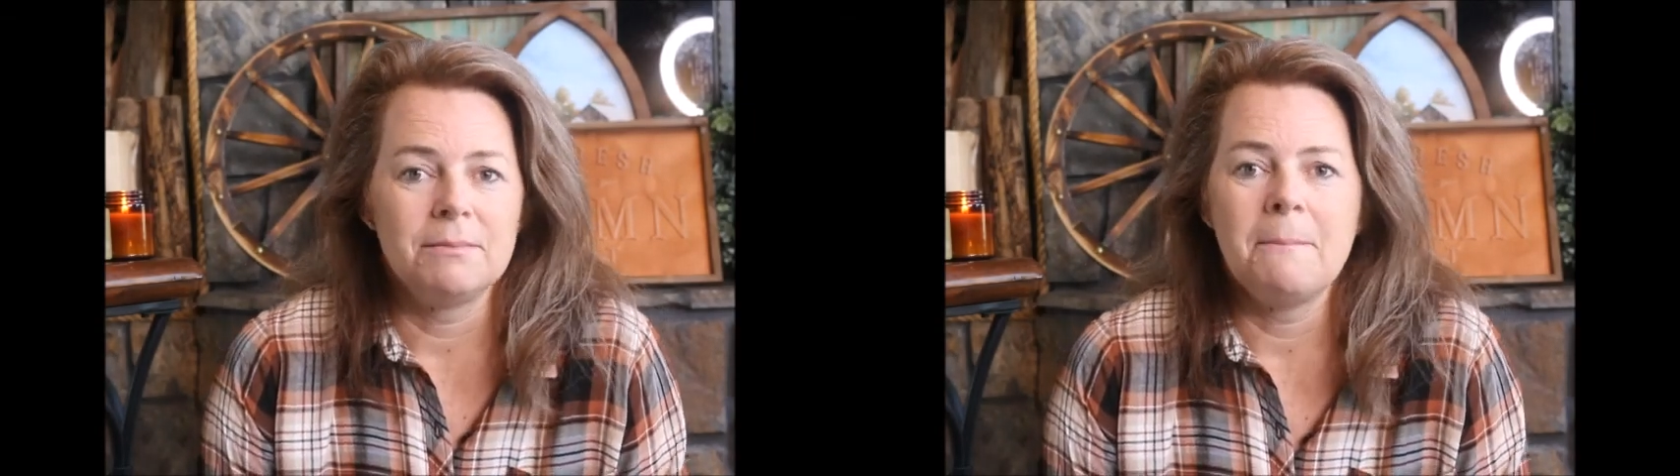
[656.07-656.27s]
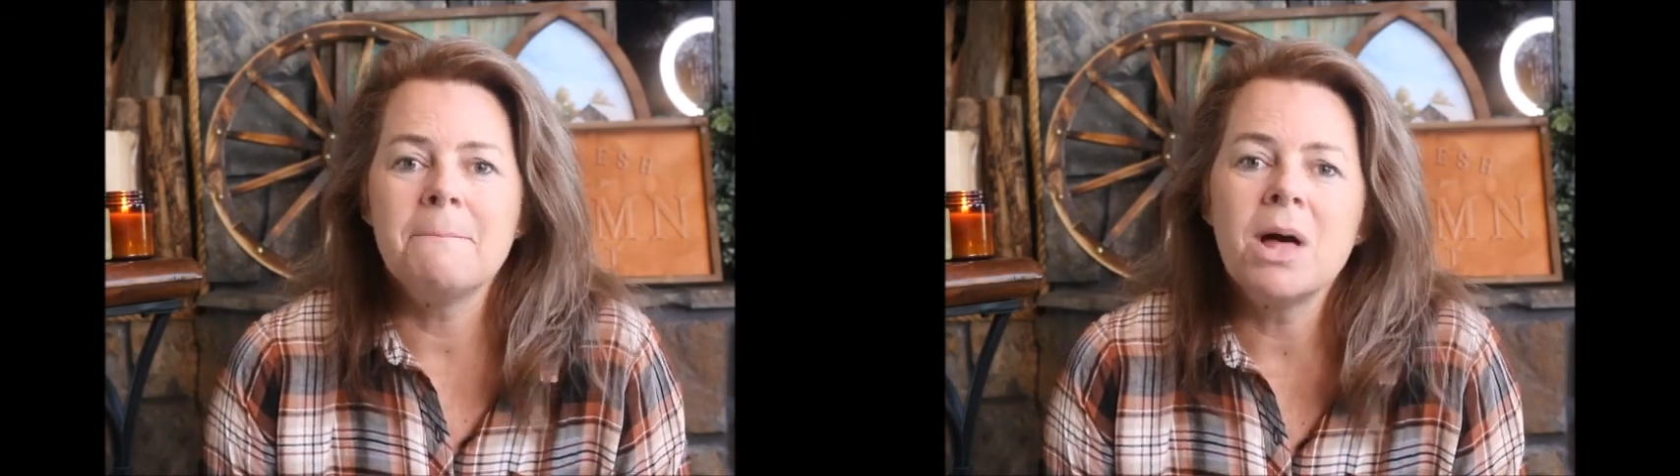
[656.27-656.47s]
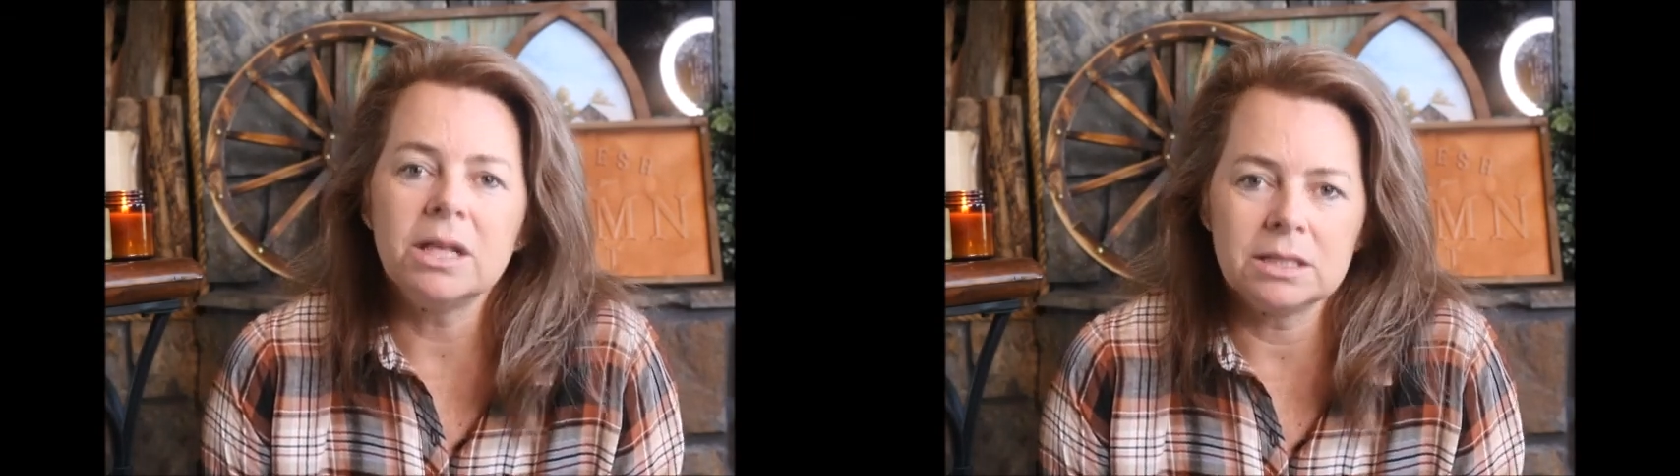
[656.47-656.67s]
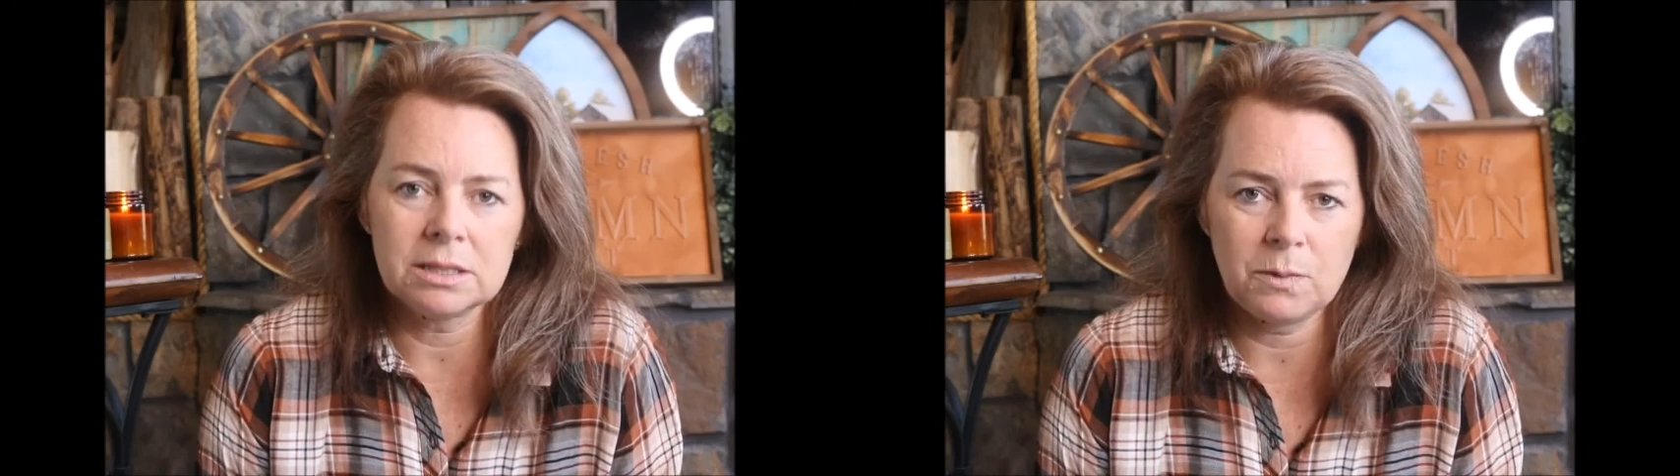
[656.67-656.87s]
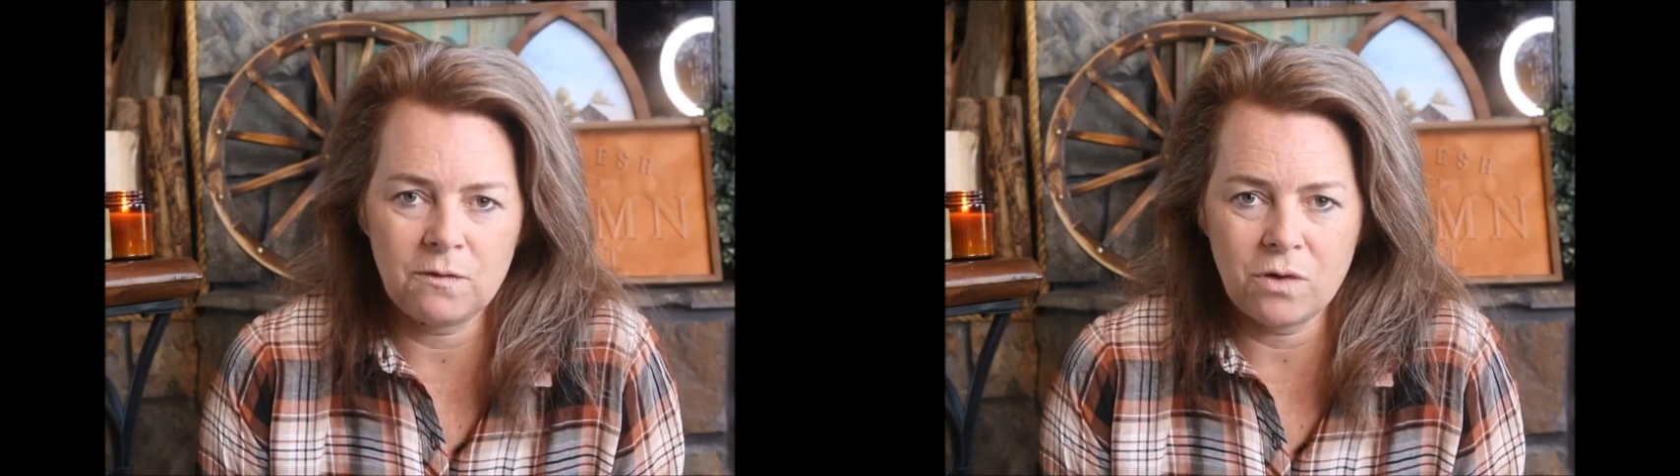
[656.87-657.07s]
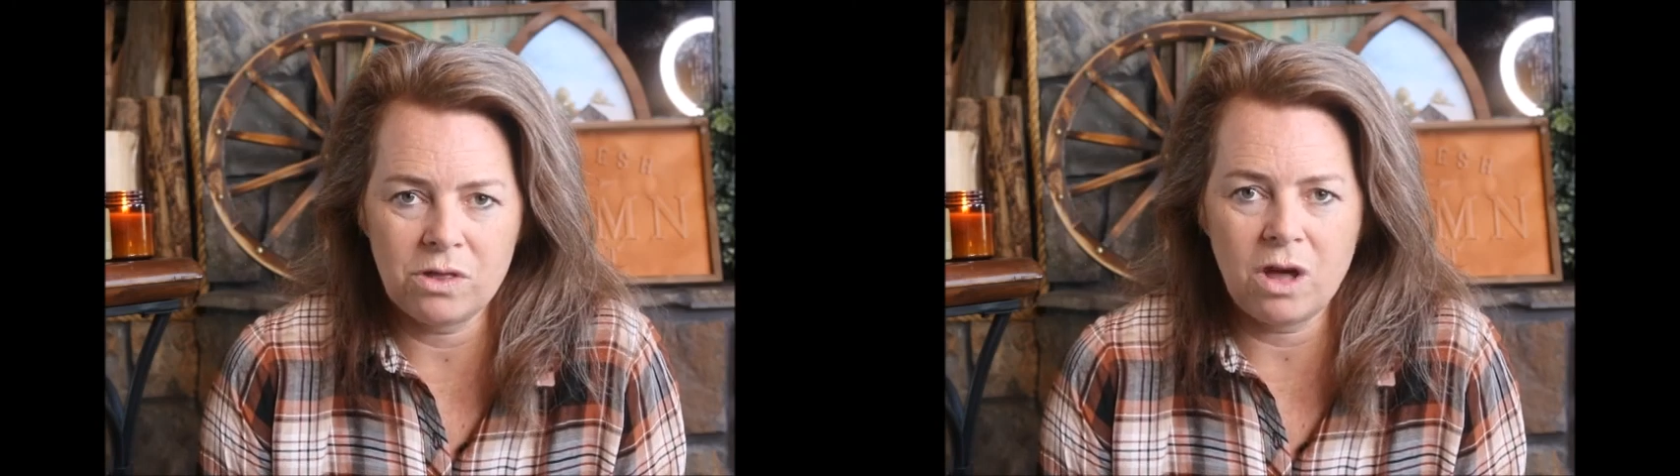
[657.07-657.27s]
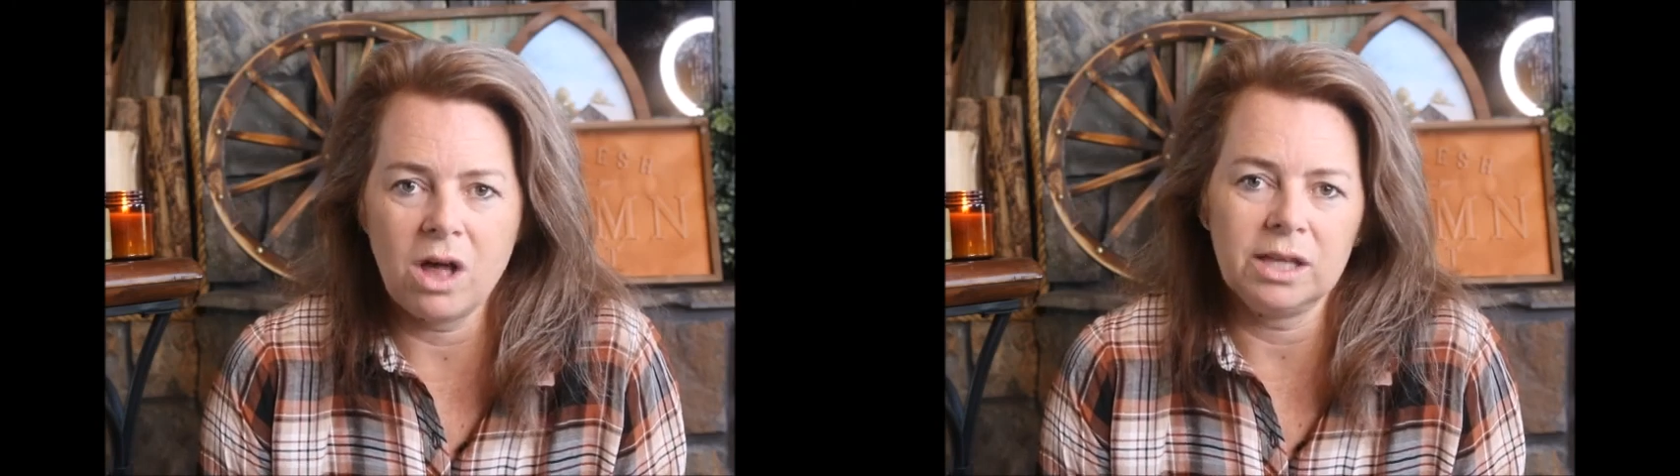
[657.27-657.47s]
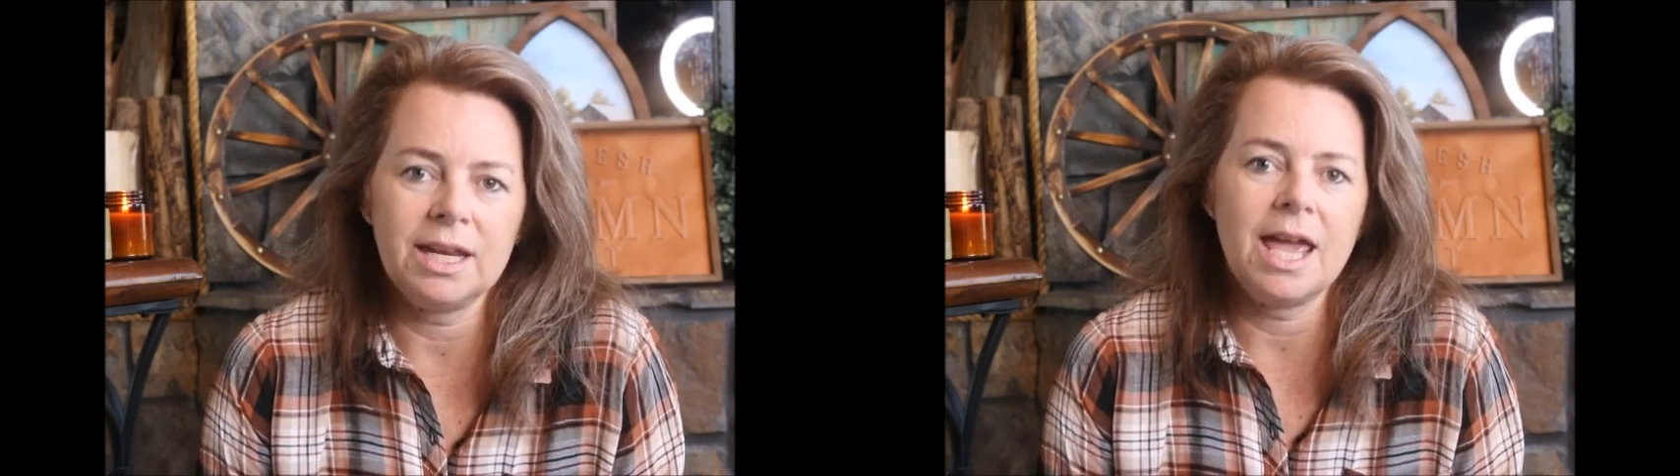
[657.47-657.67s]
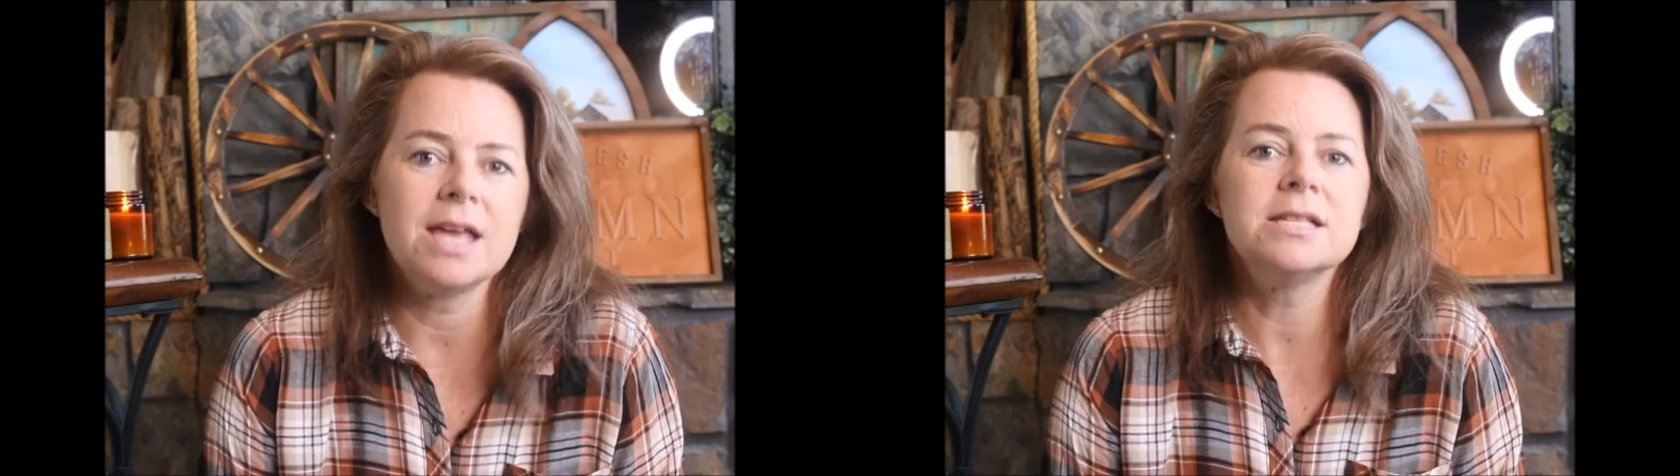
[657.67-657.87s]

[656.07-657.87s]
months before the holiday.